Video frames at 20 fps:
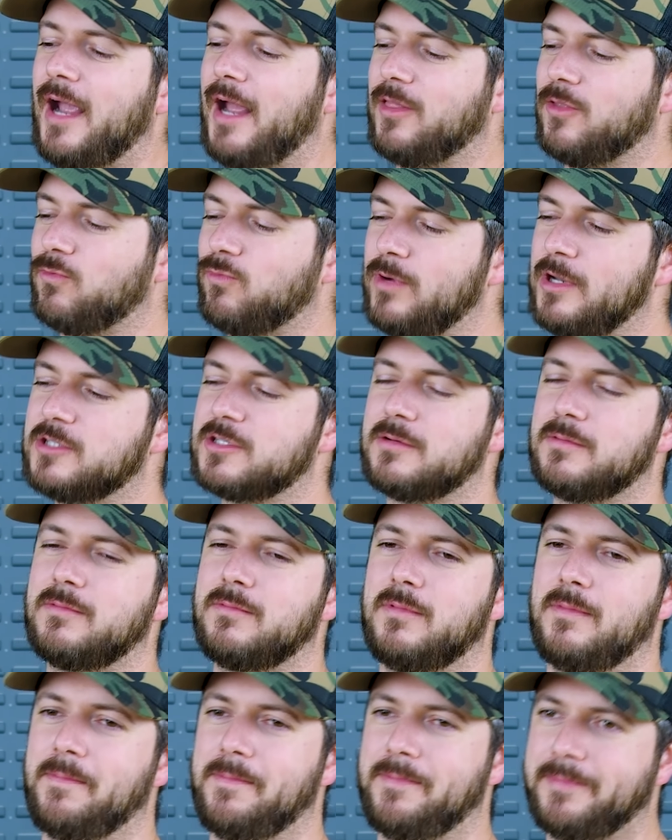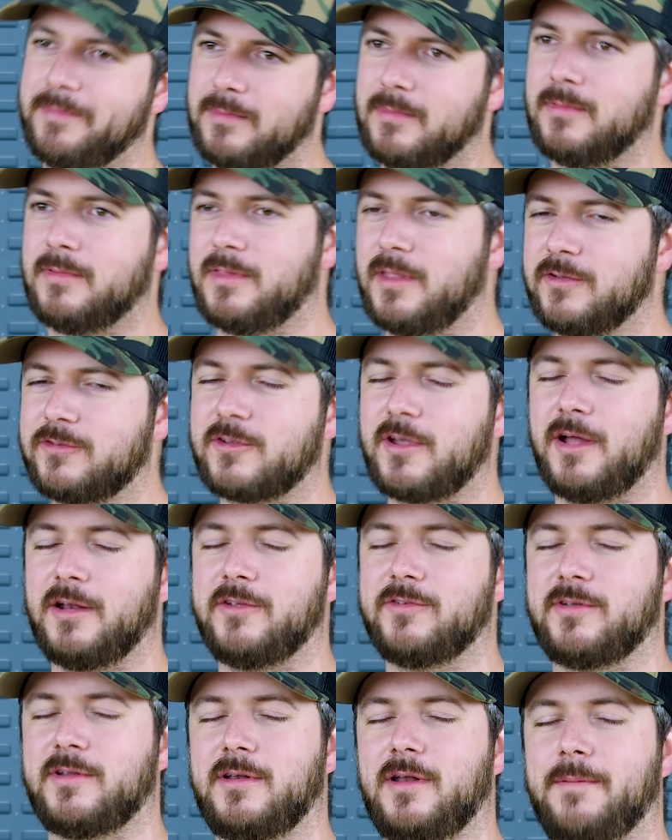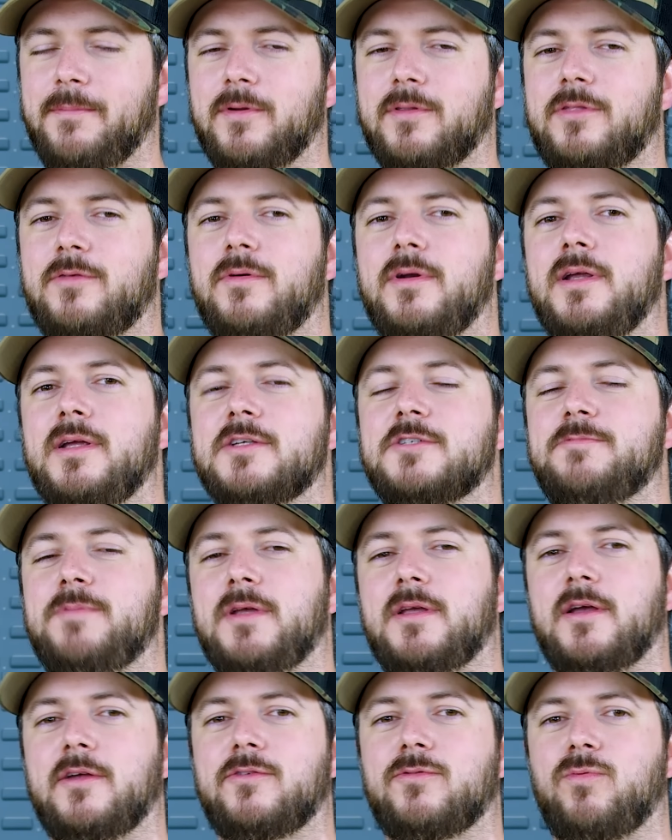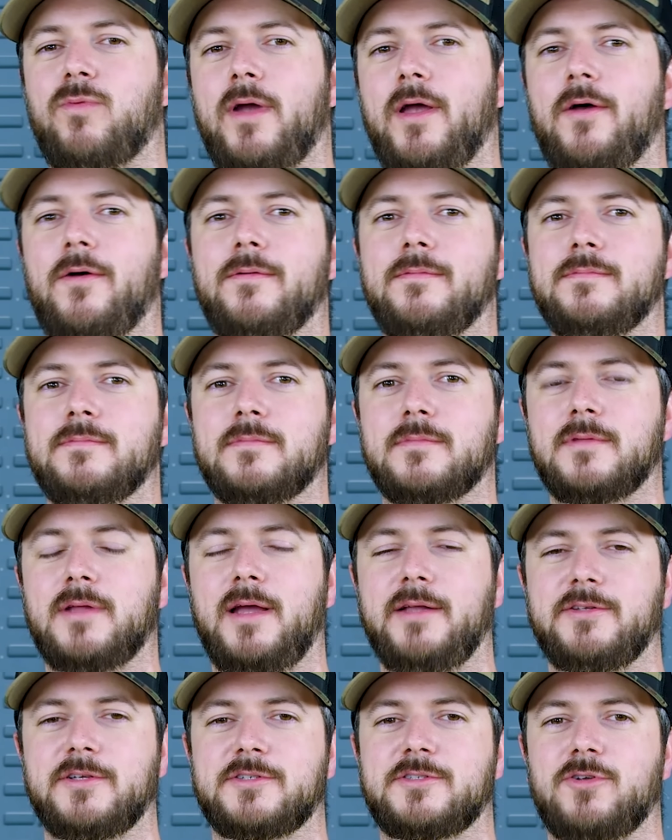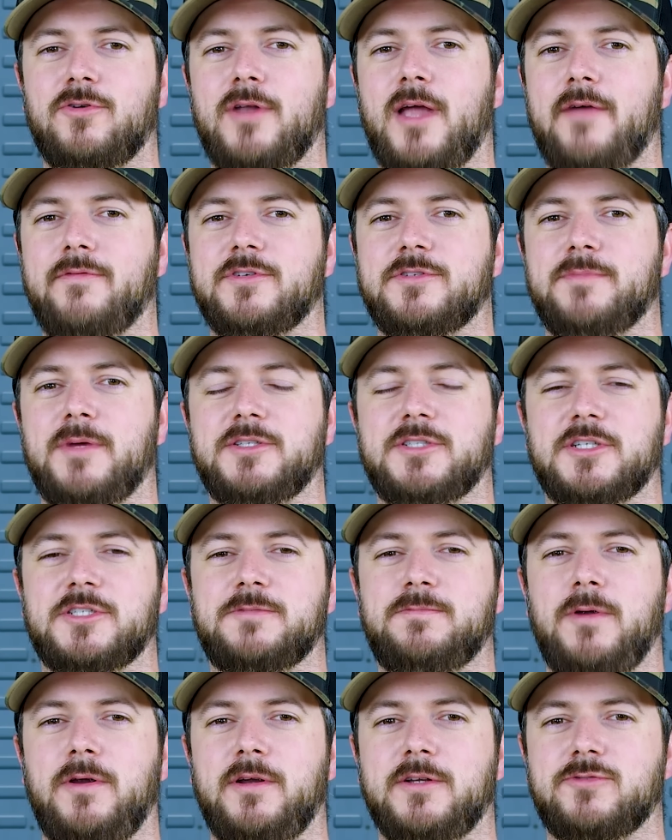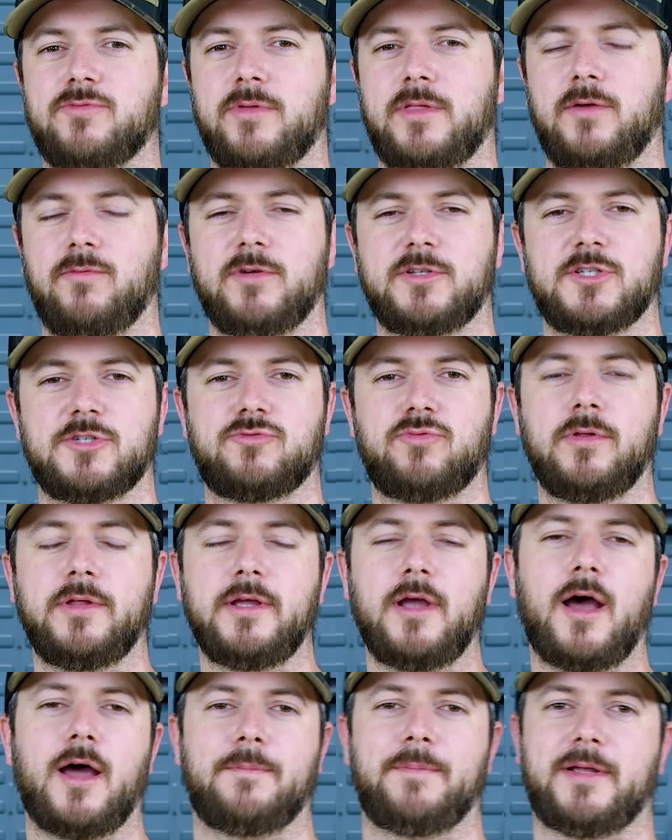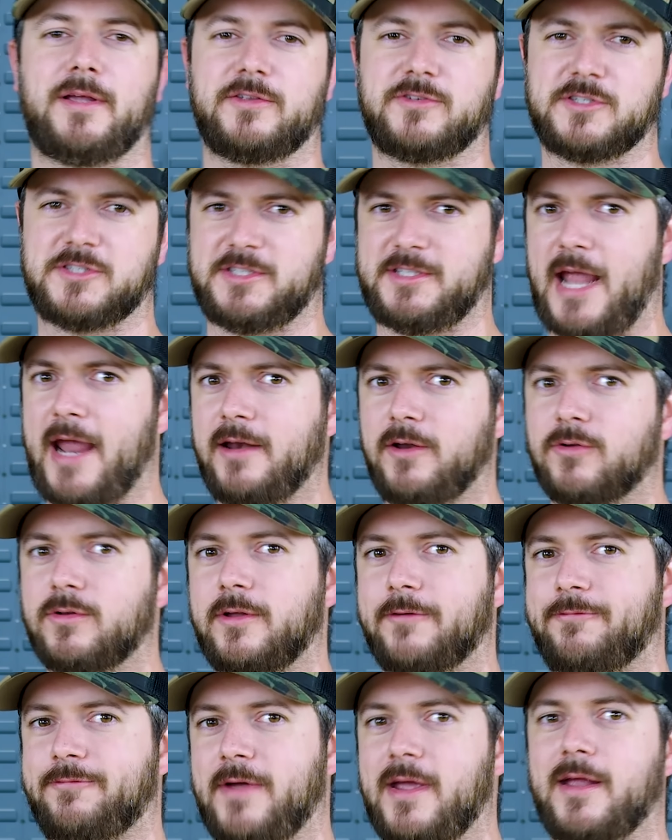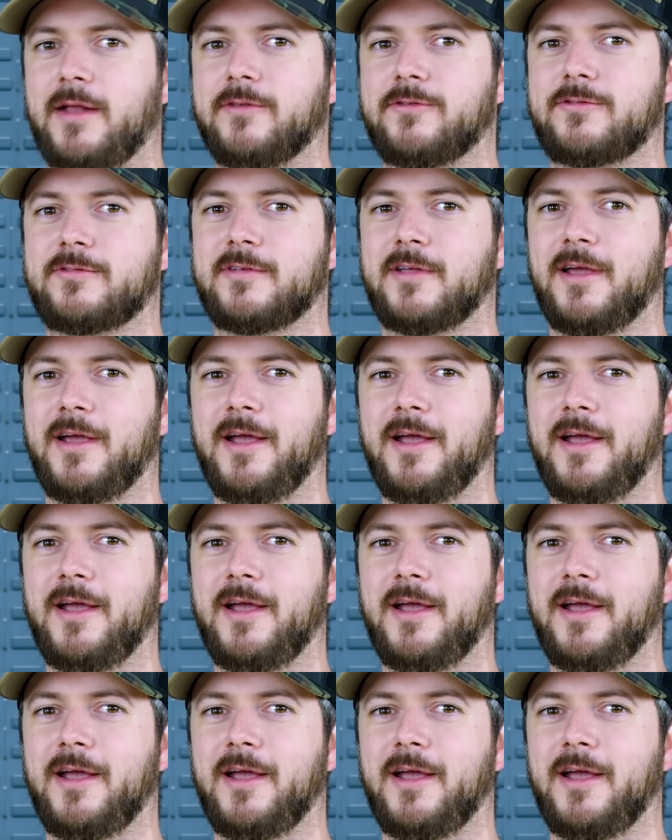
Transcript: And the reason this gun is at number three is because, well, I just don't have as much experience with it, which is really odd because it's Daniel Defense